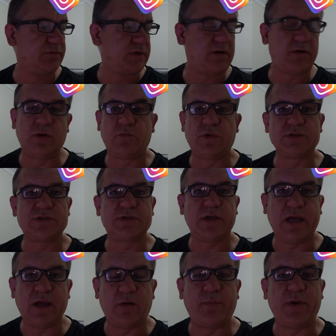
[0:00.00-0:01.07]
No one wants to
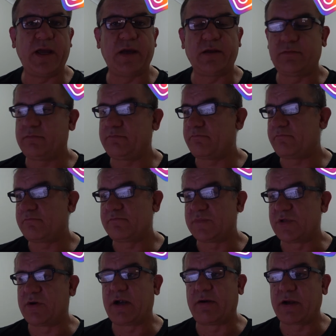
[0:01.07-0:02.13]
help out.
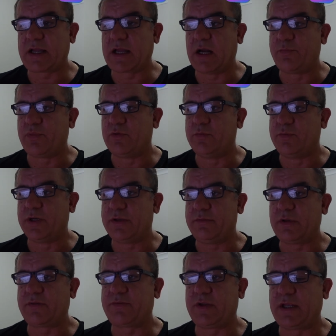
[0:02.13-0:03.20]
There are a couple, but
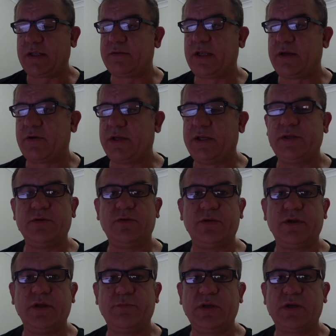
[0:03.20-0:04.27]
I think they're only doing
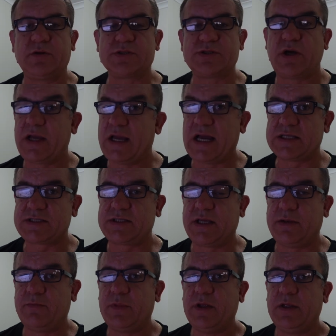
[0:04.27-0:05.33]
it because I asked
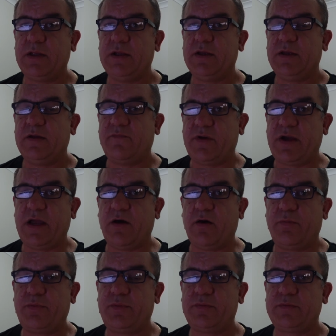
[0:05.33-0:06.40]
them for
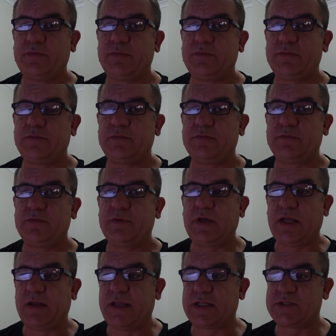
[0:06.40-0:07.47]
help,
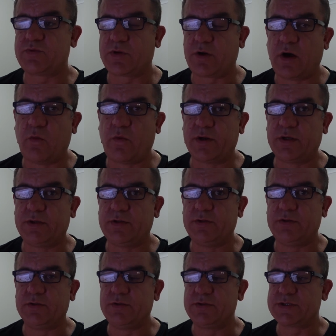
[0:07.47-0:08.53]
and that's what I wanted to do.